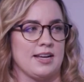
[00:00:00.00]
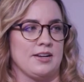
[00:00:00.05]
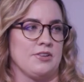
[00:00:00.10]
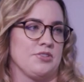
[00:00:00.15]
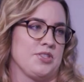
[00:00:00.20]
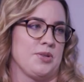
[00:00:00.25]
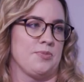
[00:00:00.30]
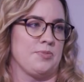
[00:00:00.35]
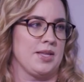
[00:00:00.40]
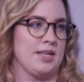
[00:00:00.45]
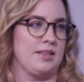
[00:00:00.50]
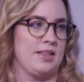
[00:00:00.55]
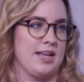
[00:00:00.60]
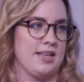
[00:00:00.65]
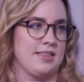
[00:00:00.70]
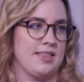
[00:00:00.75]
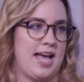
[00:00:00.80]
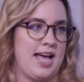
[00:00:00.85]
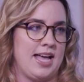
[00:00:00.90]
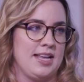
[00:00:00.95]
something
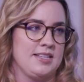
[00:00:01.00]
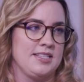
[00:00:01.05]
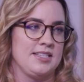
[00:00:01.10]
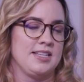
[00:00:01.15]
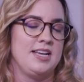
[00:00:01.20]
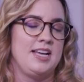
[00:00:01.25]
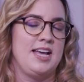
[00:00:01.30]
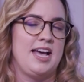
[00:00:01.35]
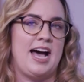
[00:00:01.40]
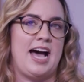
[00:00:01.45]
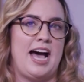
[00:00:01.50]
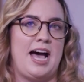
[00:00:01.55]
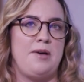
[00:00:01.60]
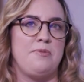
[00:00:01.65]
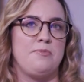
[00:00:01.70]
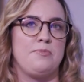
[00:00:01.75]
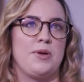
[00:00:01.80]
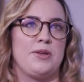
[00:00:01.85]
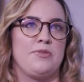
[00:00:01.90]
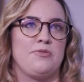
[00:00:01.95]
like that.
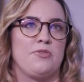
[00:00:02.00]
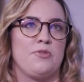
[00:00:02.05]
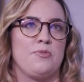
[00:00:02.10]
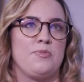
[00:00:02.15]
But for me,